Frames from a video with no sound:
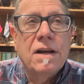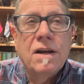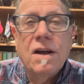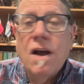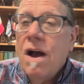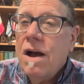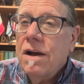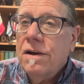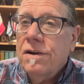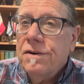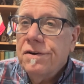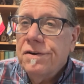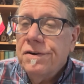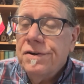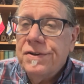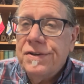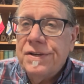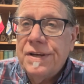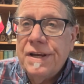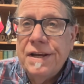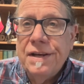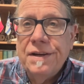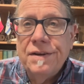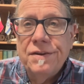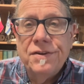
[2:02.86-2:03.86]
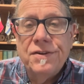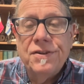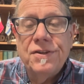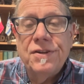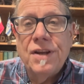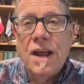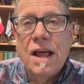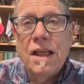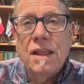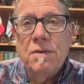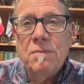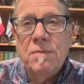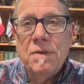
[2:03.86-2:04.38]
conquers, and
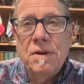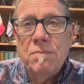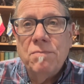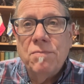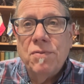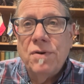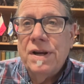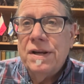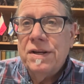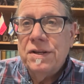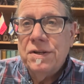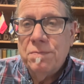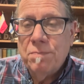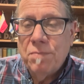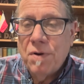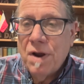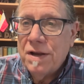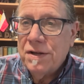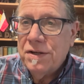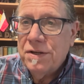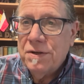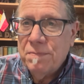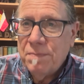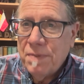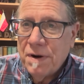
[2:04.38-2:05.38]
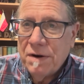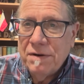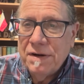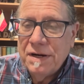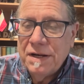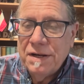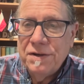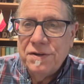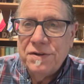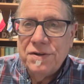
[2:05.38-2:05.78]
Solomon brings prosperity.